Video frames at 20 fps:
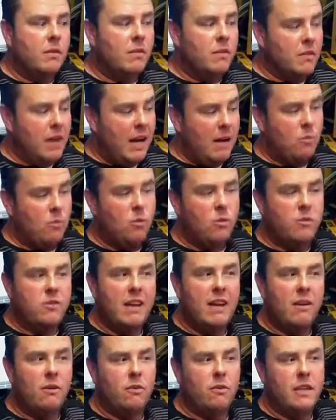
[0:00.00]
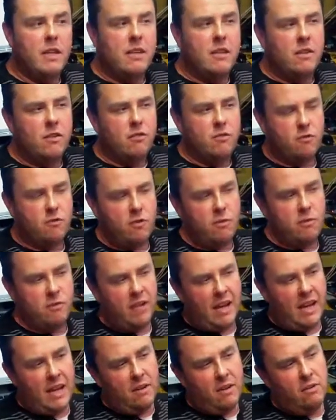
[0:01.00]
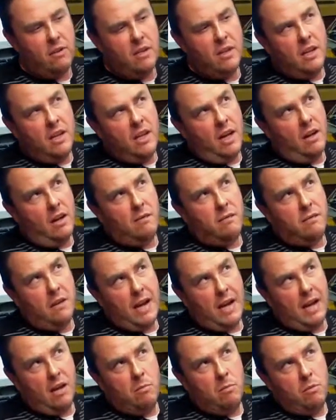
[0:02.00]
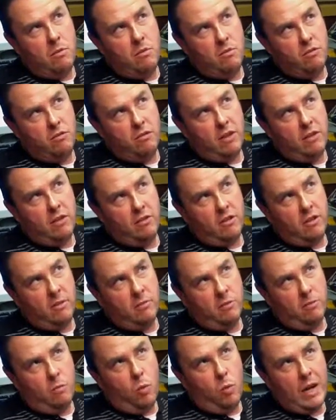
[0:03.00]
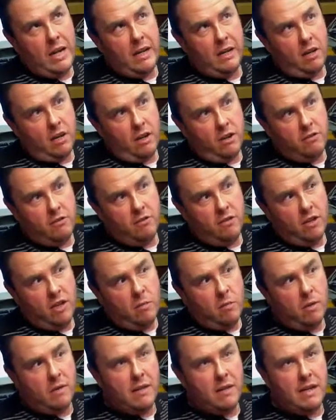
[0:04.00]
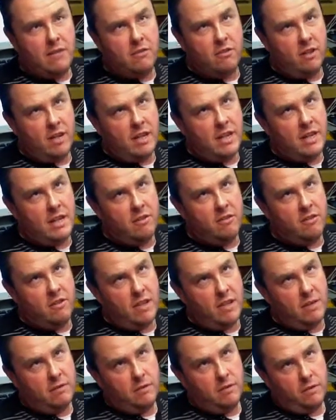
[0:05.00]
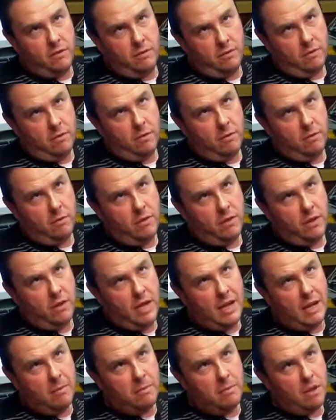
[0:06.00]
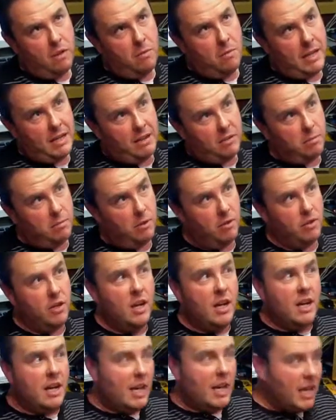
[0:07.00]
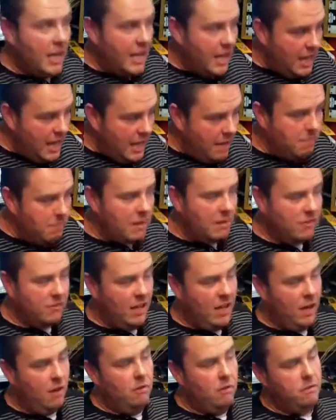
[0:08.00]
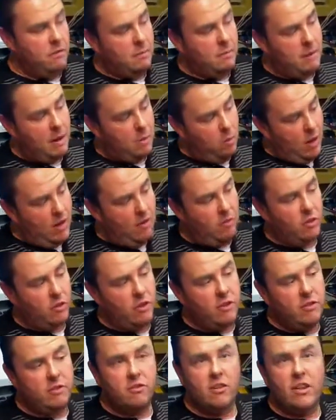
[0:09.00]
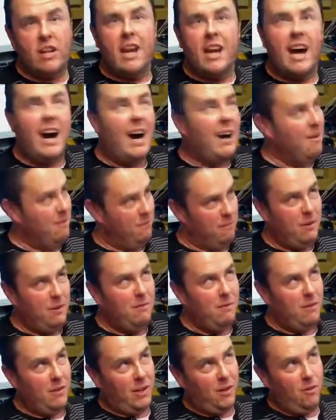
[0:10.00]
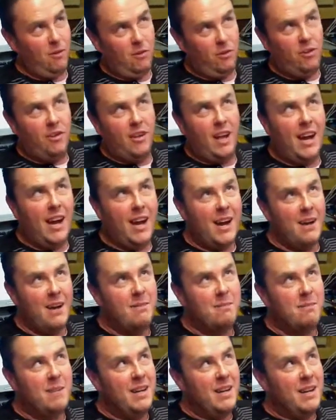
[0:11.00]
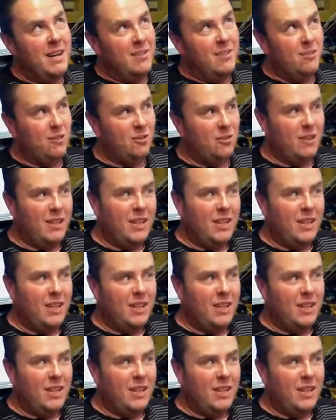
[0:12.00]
that will tell the true tale of how much, in terms of weight loss, we've actually achieved through the hypnoband. But in myself, in my wellness, I feel very good. Just a